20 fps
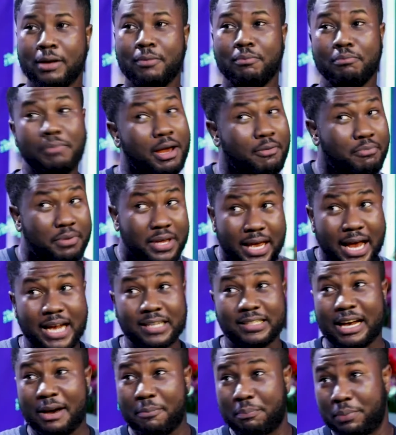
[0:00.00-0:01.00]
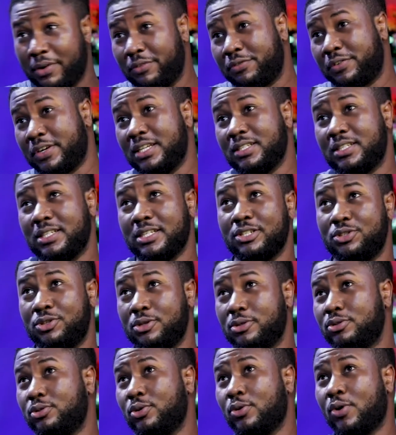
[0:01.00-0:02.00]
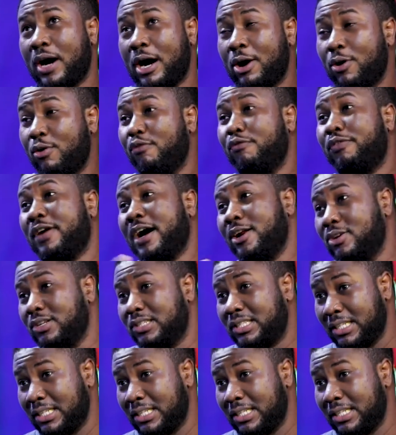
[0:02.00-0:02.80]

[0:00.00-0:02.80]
maybe has her preferences due to her own value